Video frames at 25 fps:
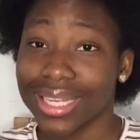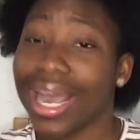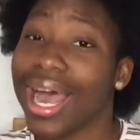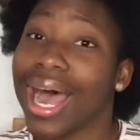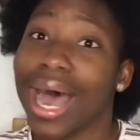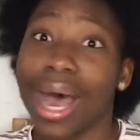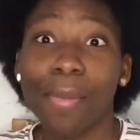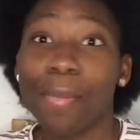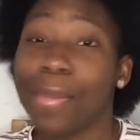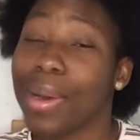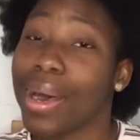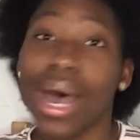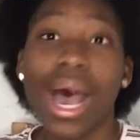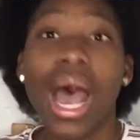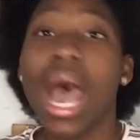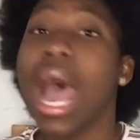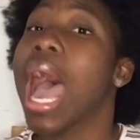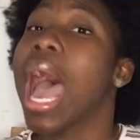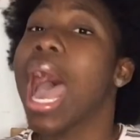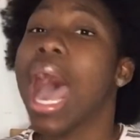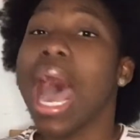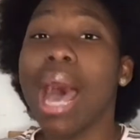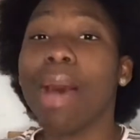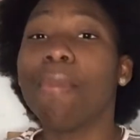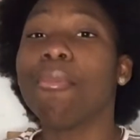
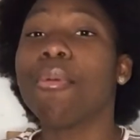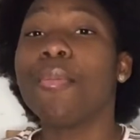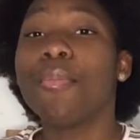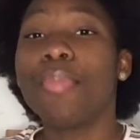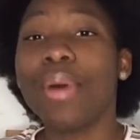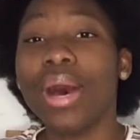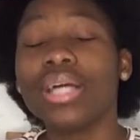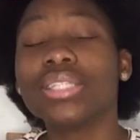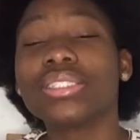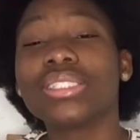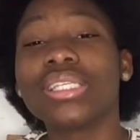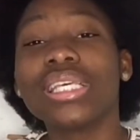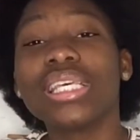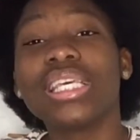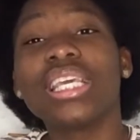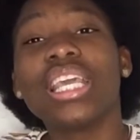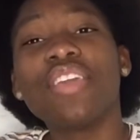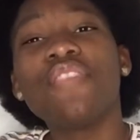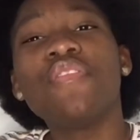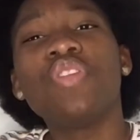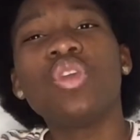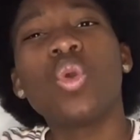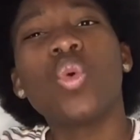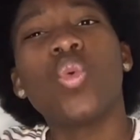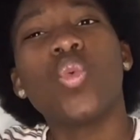I'm about to give
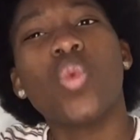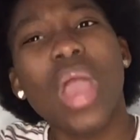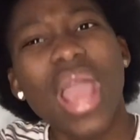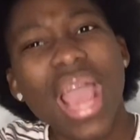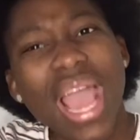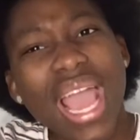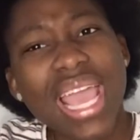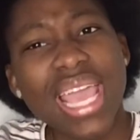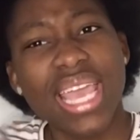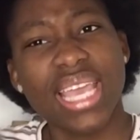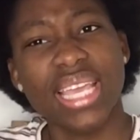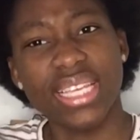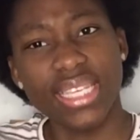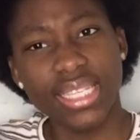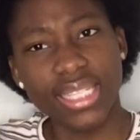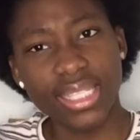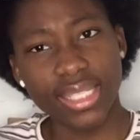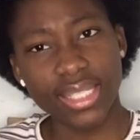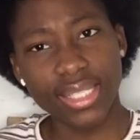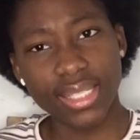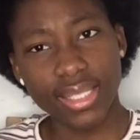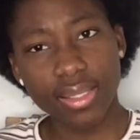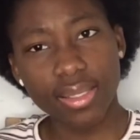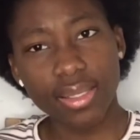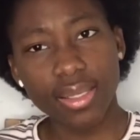you
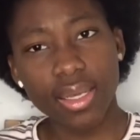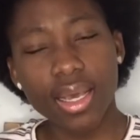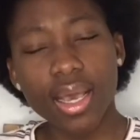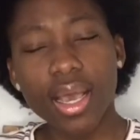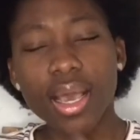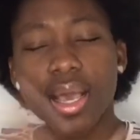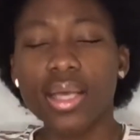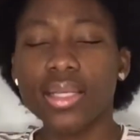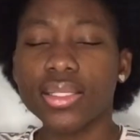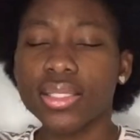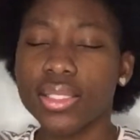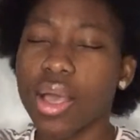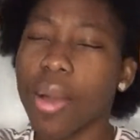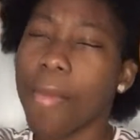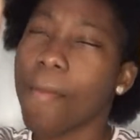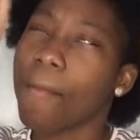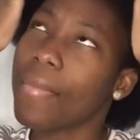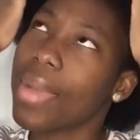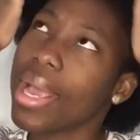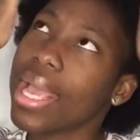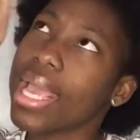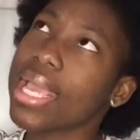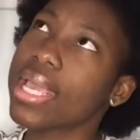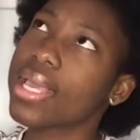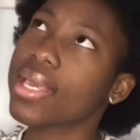ways to
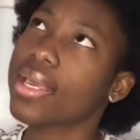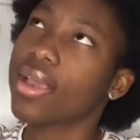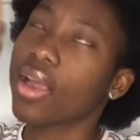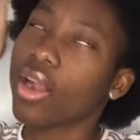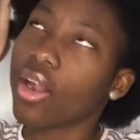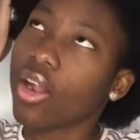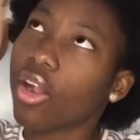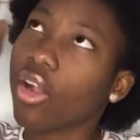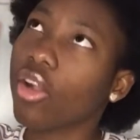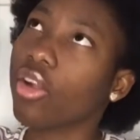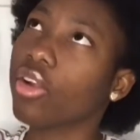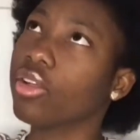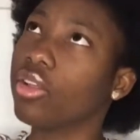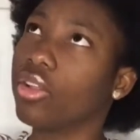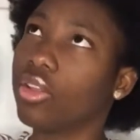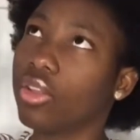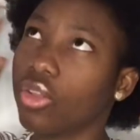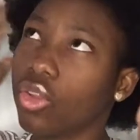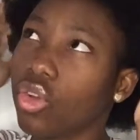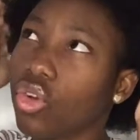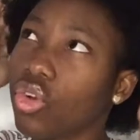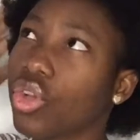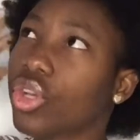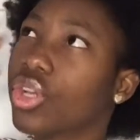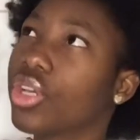make her
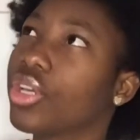look